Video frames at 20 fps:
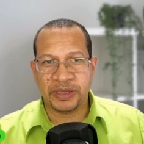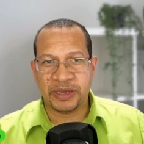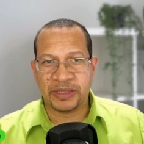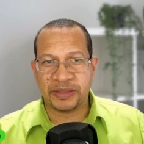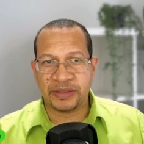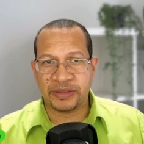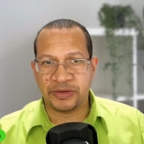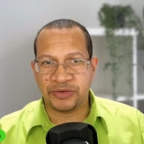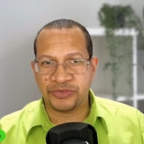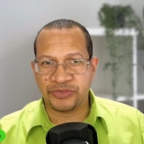
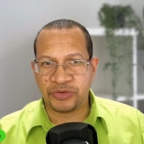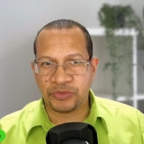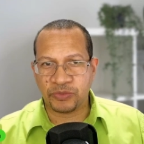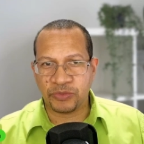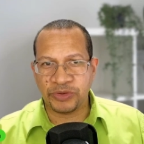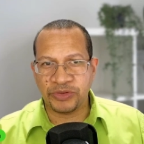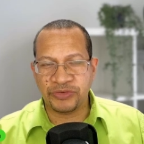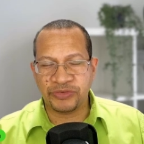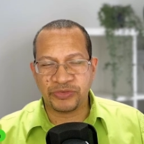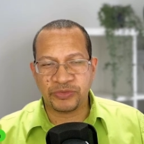And there's a
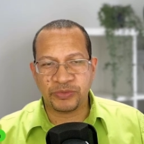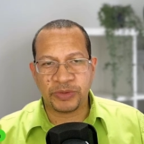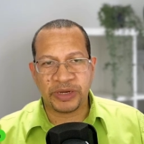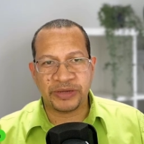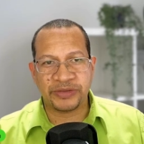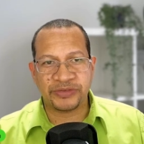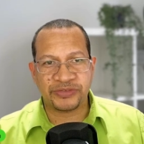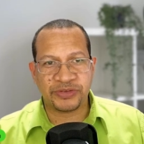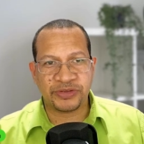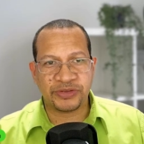reason
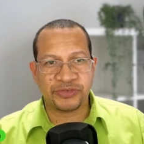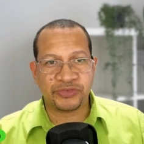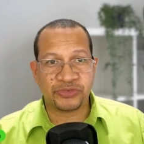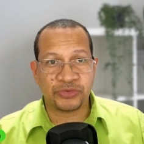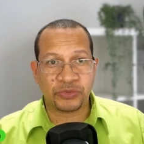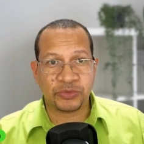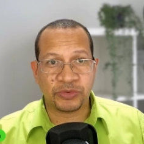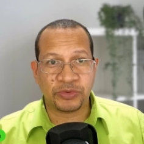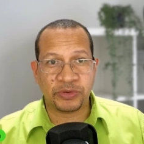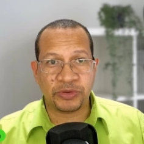why I say it's
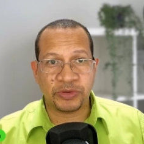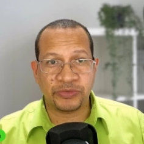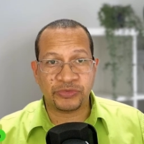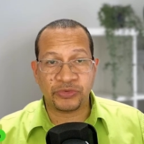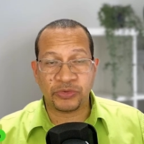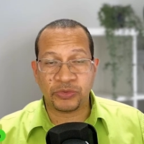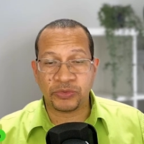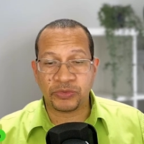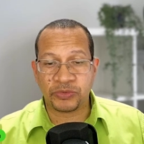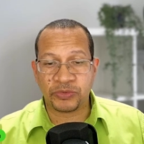
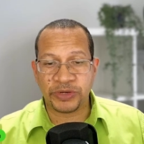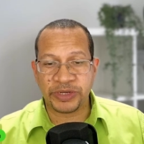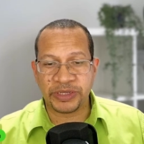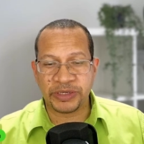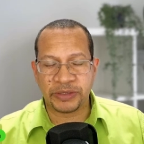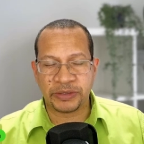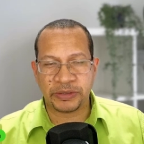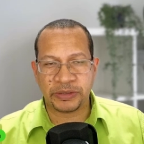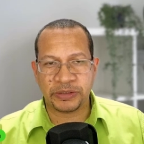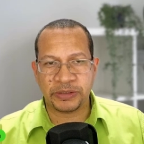so
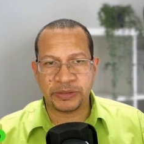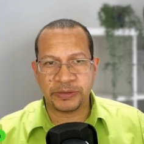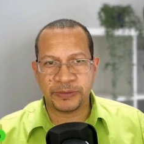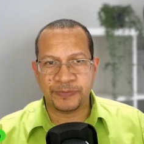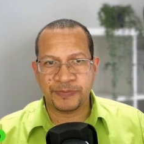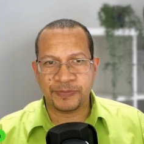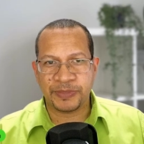critical.